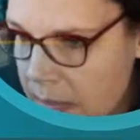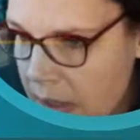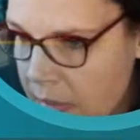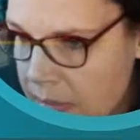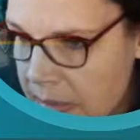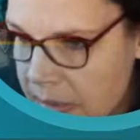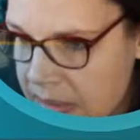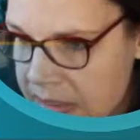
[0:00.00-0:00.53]
bear
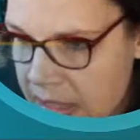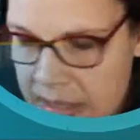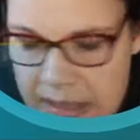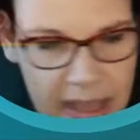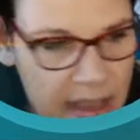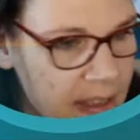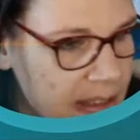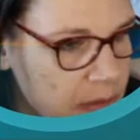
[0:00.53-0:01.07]
with me 1 second
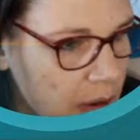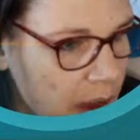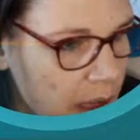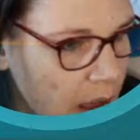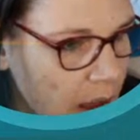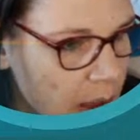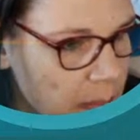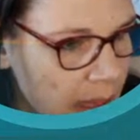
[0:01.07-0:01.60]
there, that's right,
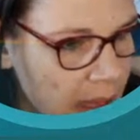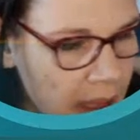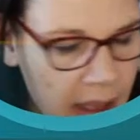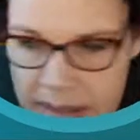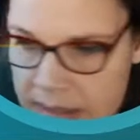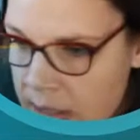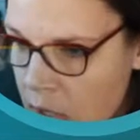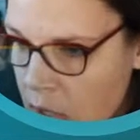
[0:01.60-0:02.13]
I
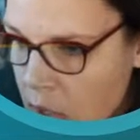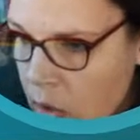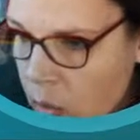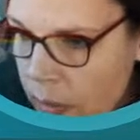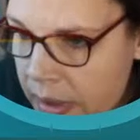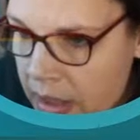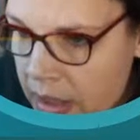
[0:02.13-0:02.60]
pairs. We are